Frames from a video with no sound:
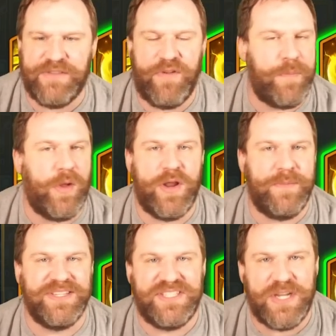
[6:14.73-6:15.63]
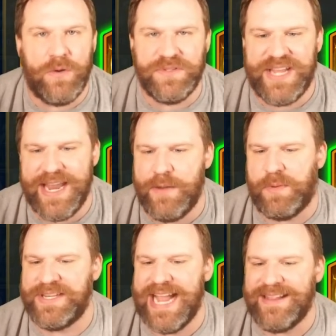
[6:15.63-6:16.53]
If you're building him in Stone Skin to
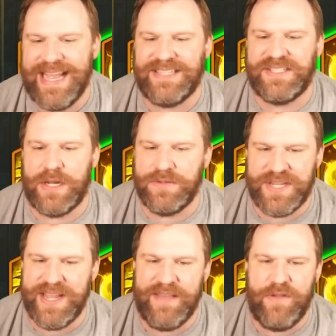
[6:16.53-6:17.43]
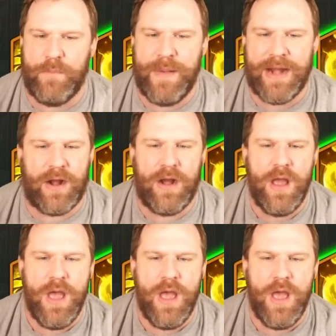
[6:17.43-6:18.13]
protect that Stone Skin, give you a better